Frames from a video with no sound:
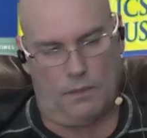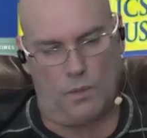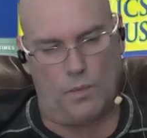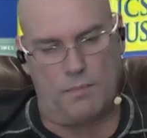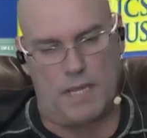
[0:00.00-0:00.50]

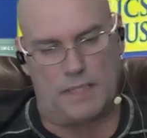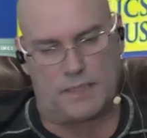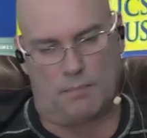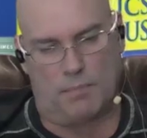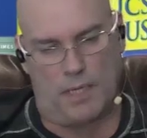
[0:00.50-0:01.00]
When we meet
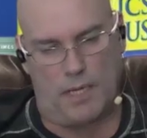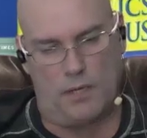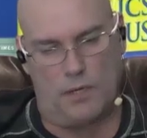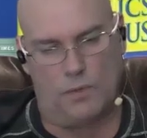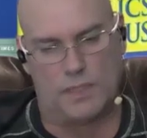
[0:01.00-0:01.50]

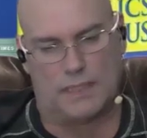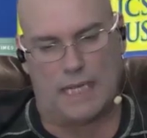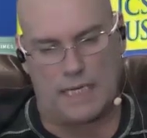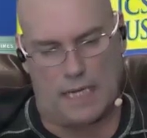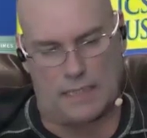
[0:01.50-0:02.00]
somebody who is
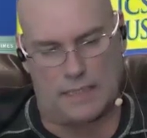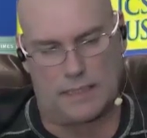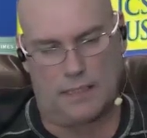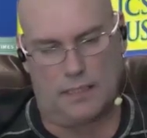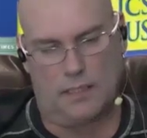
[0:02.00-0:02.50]
like us,
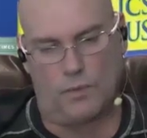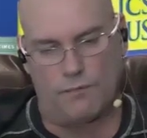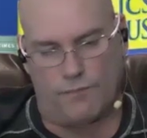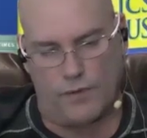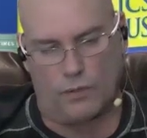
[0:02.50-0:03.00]
we
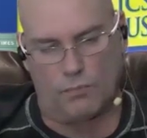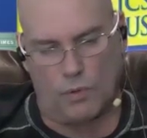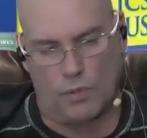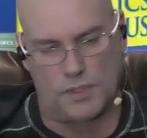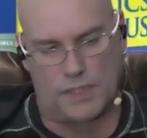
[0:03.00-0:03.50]
feel
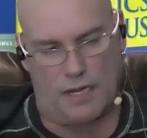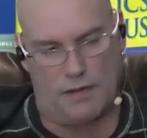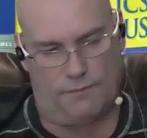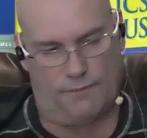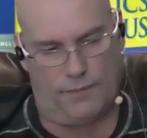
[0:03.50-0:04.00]
more
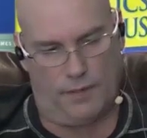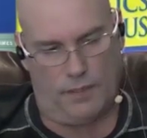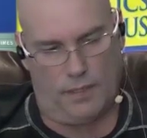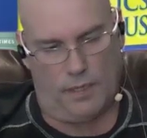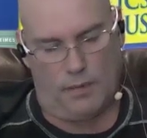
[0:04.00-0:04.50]
safe,
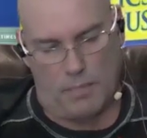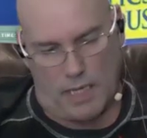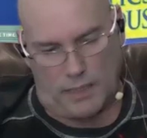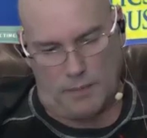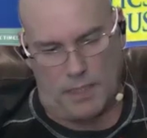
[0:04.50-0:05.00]

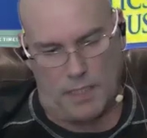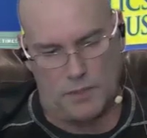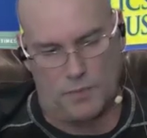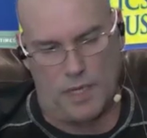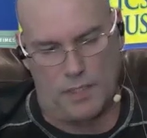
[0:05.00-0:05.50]
mainly
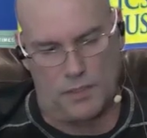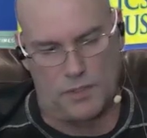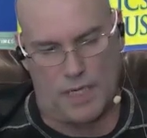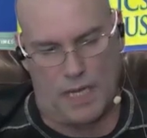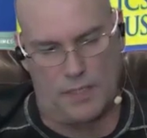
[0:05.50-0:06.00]
because we
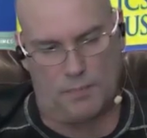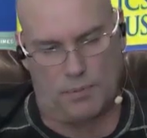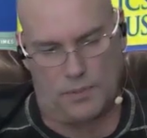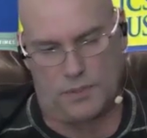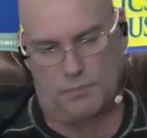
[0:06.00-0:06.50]
understand the
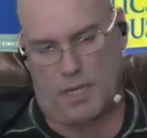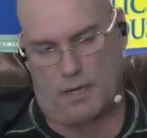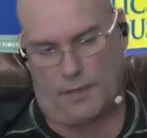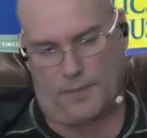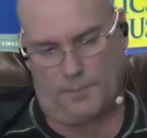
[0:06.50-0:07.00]
person
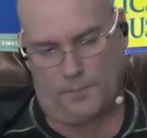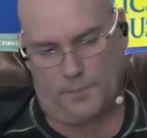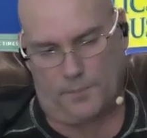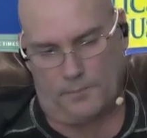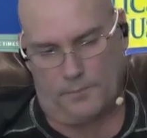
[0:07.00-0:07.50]
better.
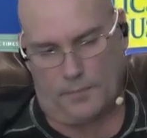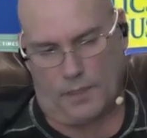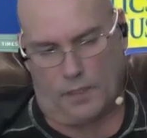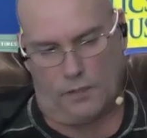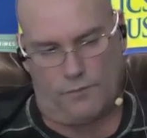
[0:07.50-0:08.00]

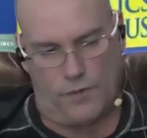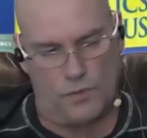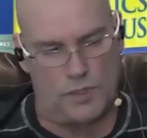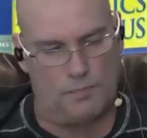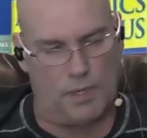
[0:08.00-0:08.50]

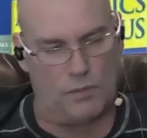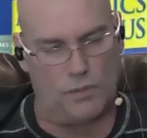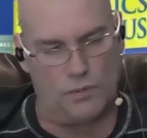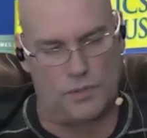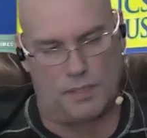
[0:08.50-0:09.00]
Confusion about
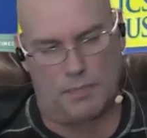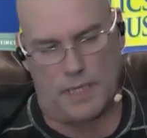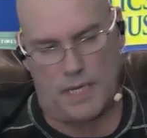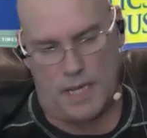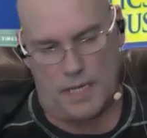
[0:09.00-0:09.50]
who
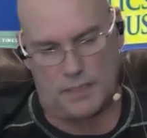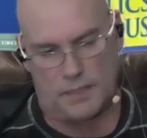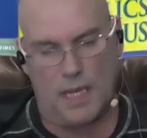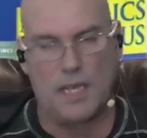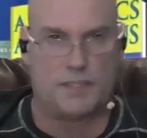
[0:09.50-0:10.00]
somebody
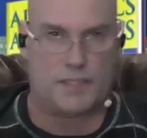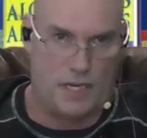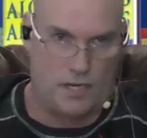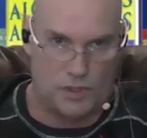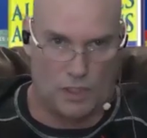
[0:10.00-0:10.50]
is. See,
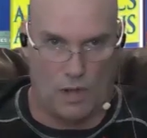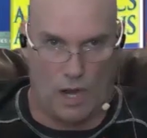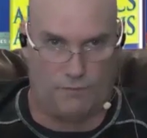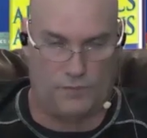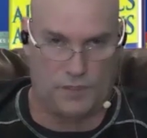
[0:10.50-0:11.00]
here's our
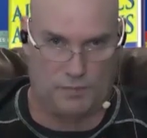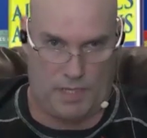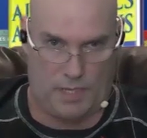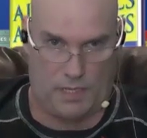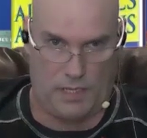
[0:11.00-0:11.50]
offer,
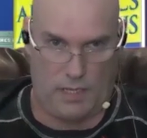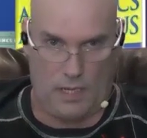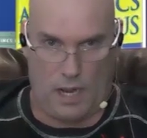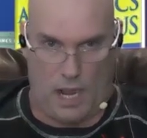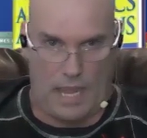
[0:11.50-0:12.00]
Samina.
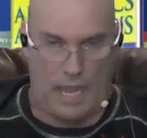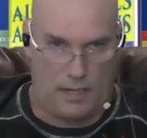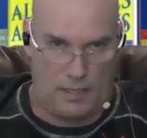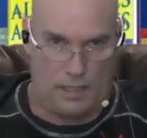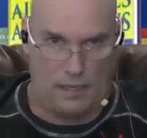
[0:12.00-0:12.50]
I
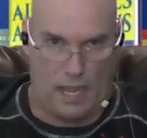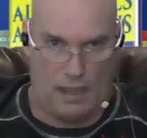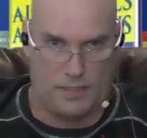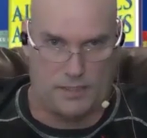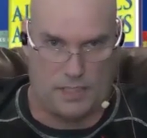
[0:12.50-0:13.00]

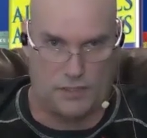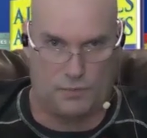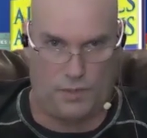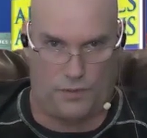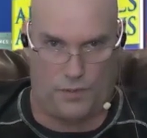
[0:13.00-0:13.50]
had a
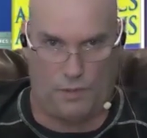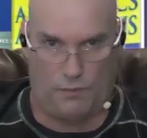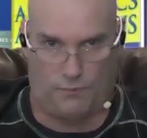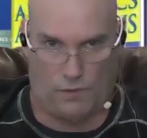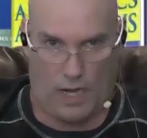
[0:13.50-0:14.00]
session with you on
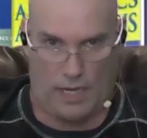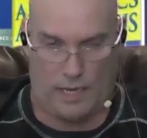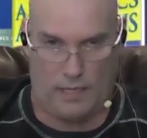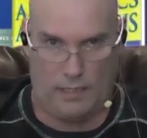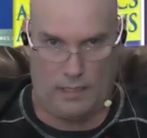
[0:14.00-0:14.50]
Friday.